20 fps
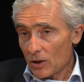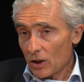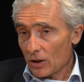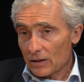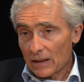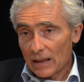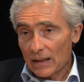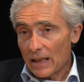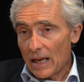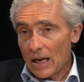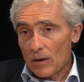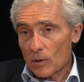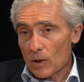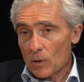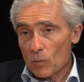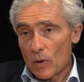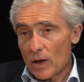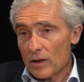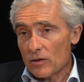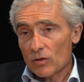not
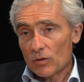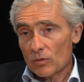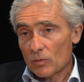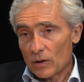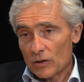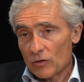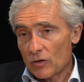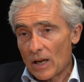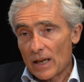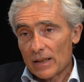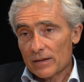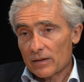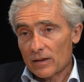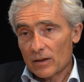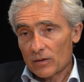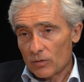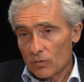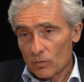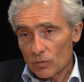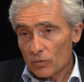allowing wages to adjust
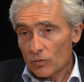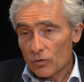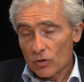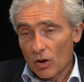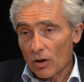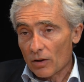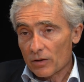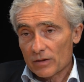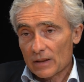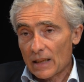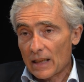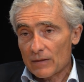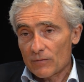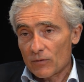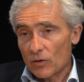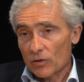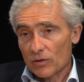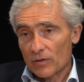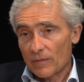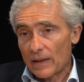to shocks like
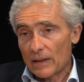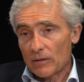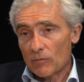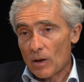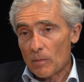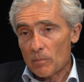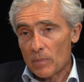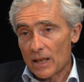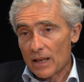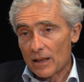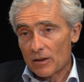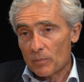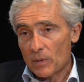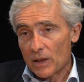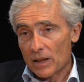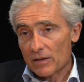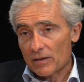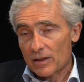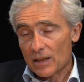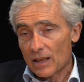those that we have been
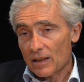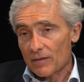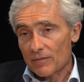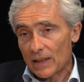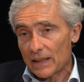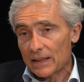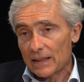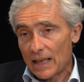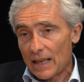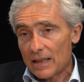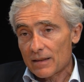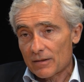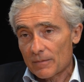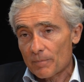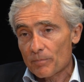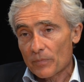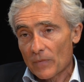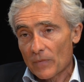experiencing in that case.